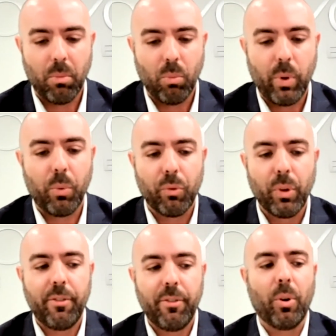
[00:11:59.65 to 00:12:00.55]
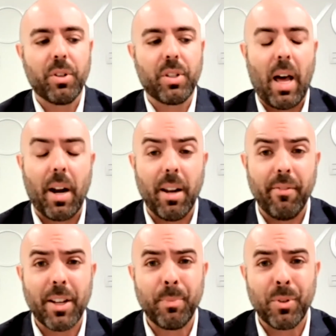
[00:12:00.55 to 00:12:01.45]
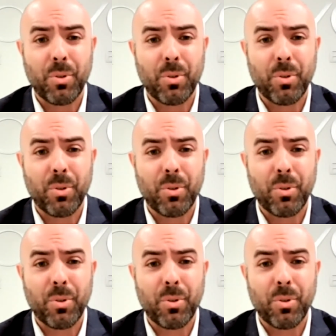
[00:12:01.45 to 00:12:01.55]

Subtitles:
we really focus a lot on investment